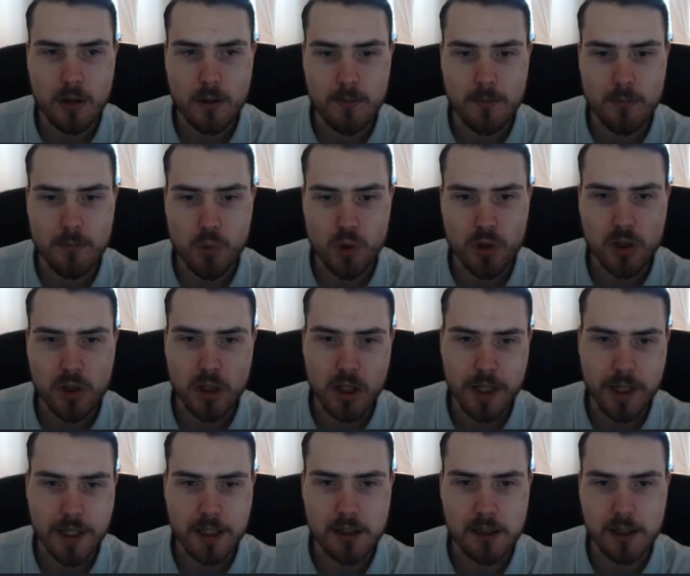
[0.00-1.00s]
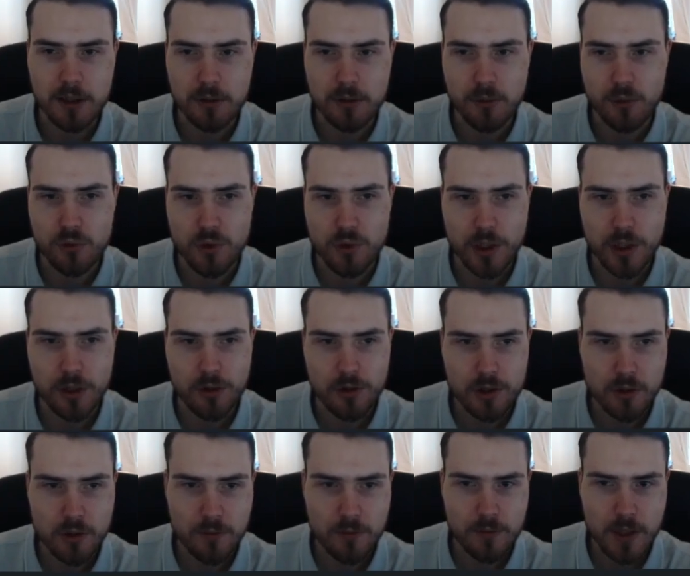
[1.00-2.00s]
more likely to trigger.
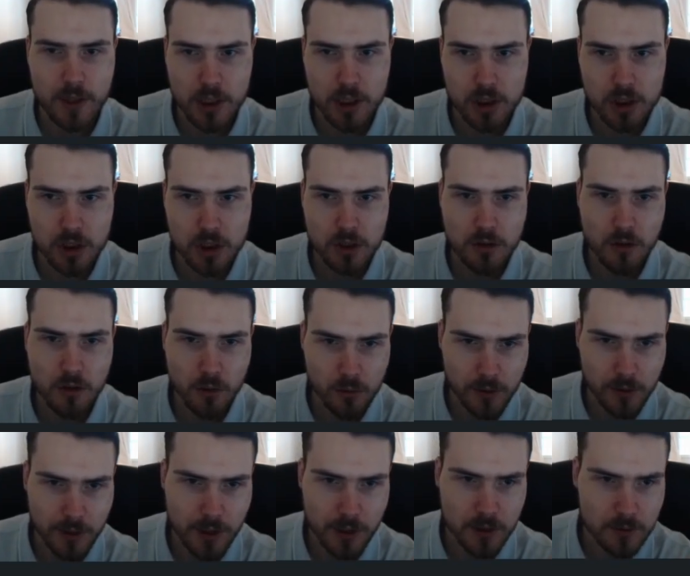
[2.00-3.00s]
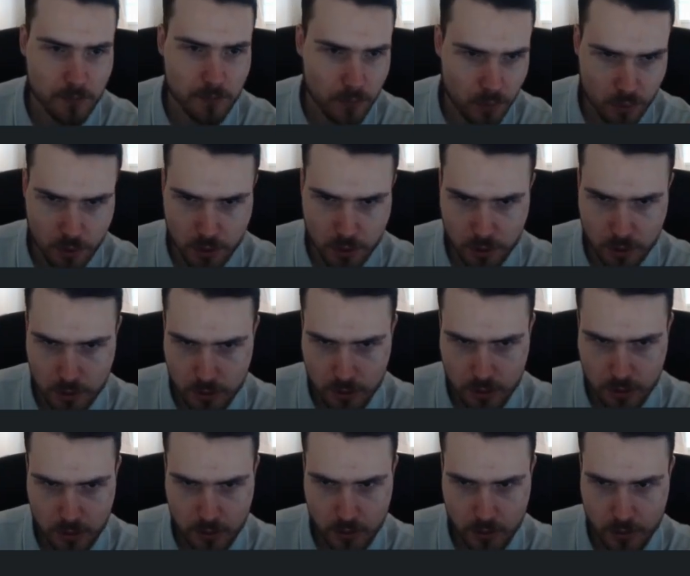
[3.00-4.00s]
So flash only needs 4,
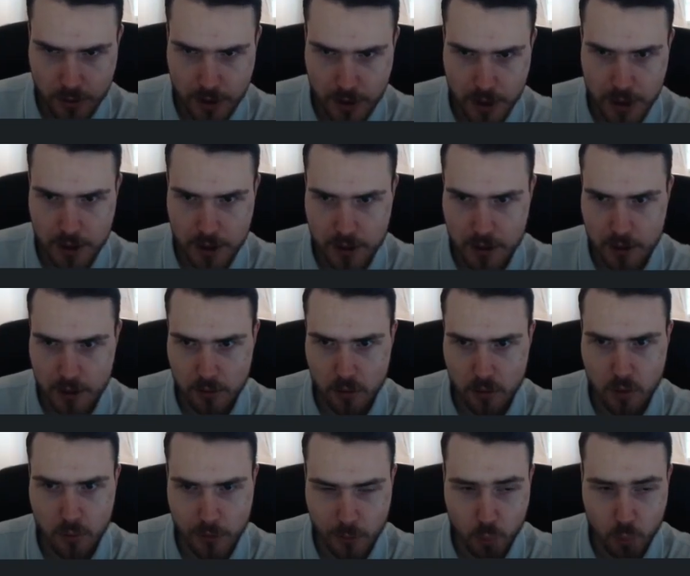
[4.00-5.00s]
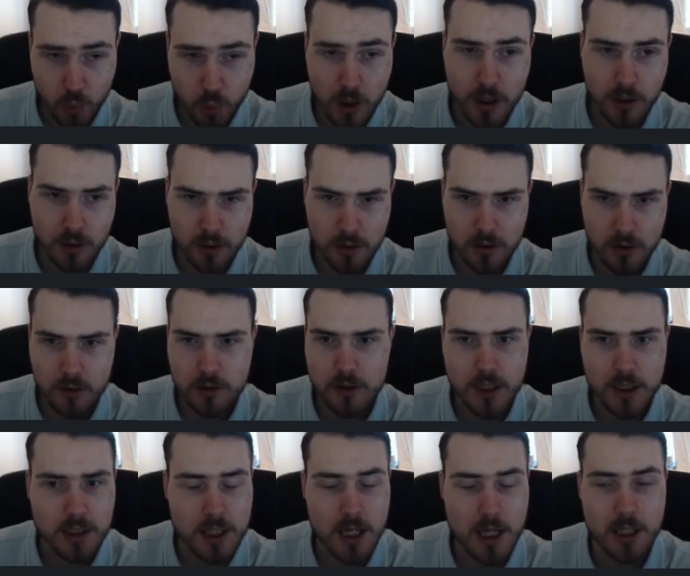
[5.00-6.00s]
grenade kill only 1.
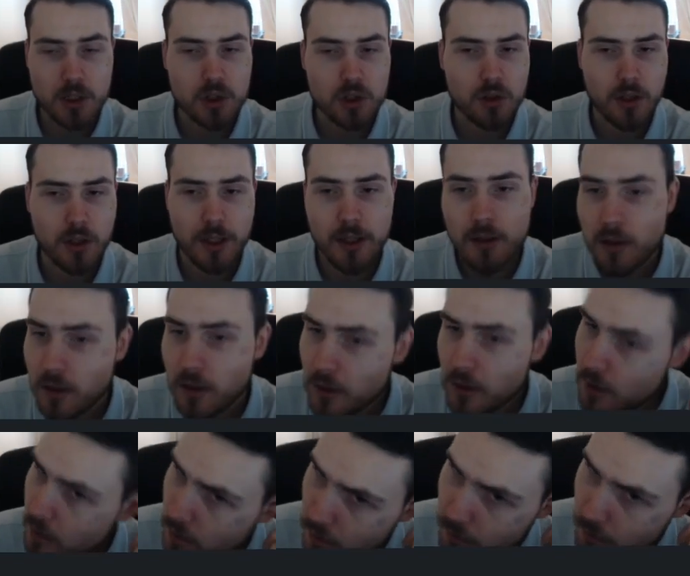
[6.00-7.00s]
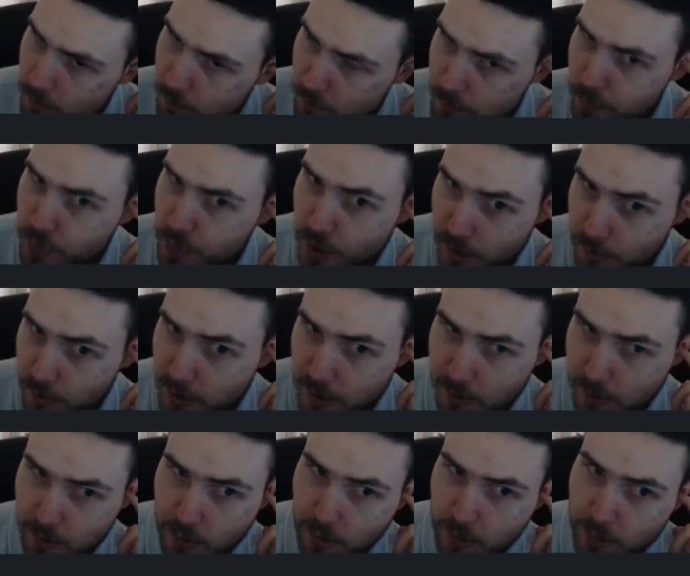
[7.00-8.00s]
That's actually pretty
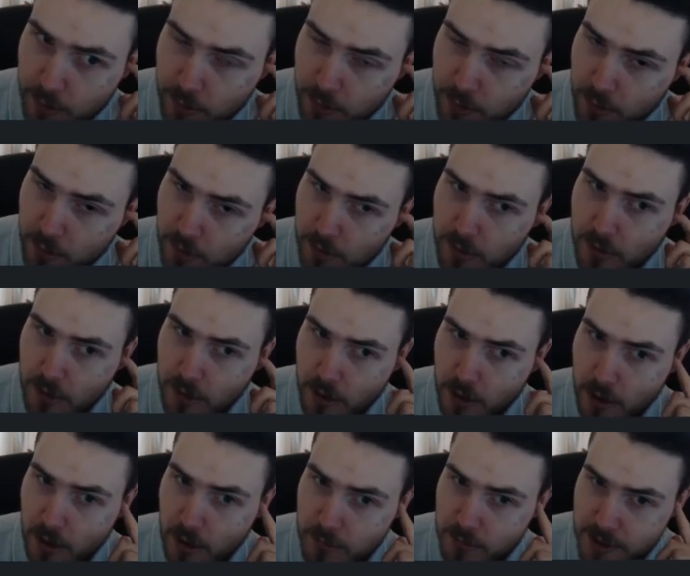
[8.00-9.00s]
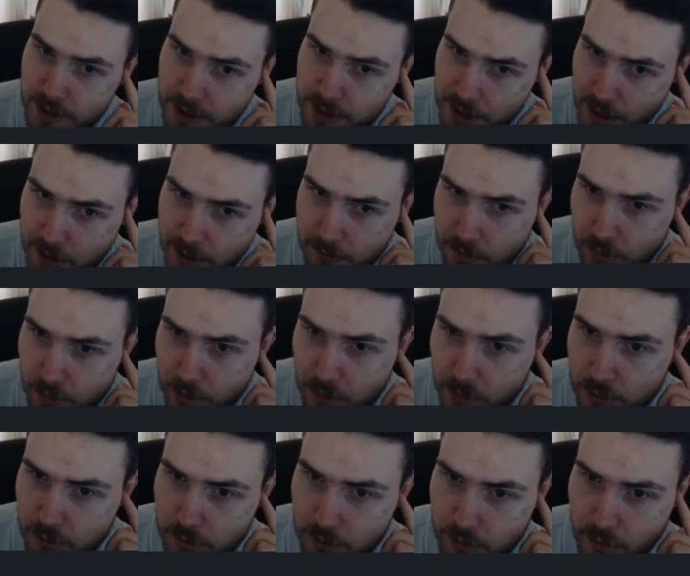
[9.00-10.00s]
big.
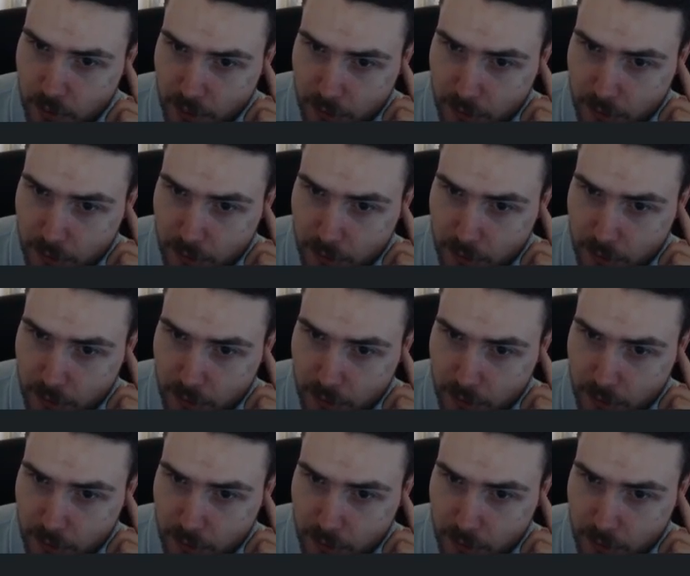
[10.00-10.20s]
Saver only